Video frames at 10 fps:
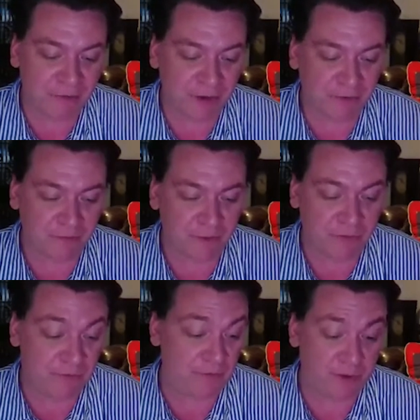We
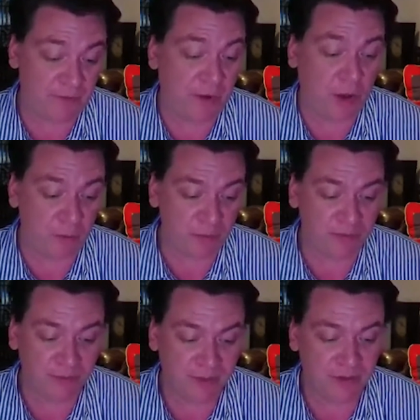have a Philip
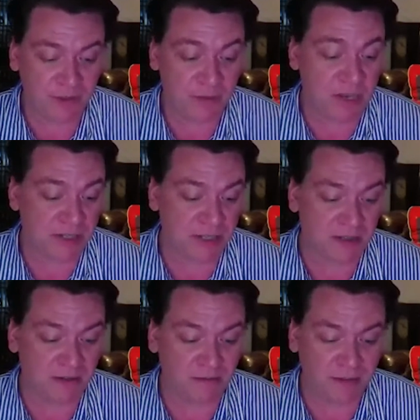who's a
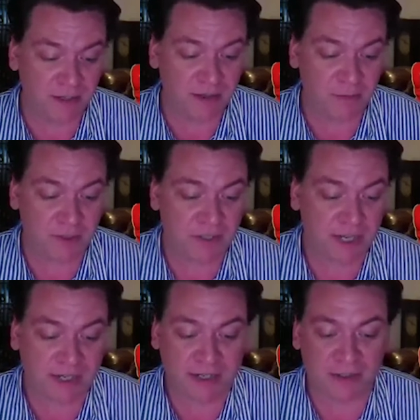Mason with
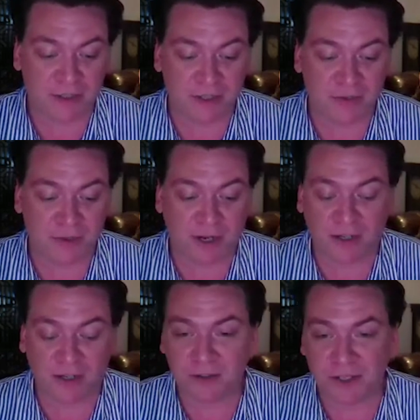tight connections to an
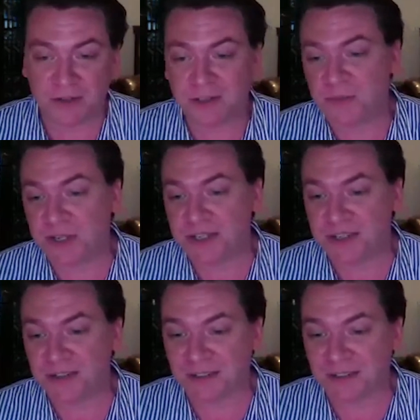oculist who's a Mason.